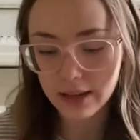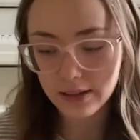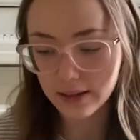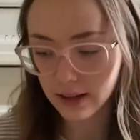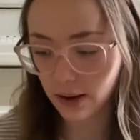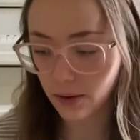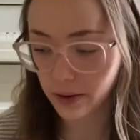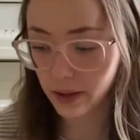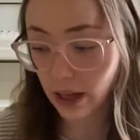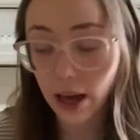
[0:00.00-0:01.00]
so
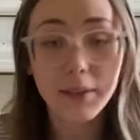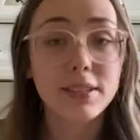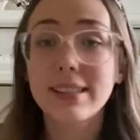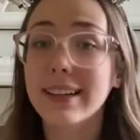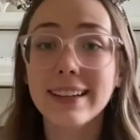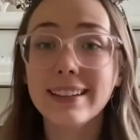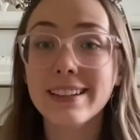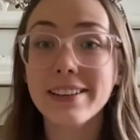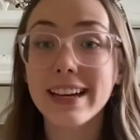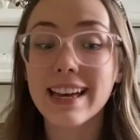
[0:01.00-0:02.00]
I'm just going to
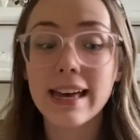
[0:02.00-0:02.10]
do it.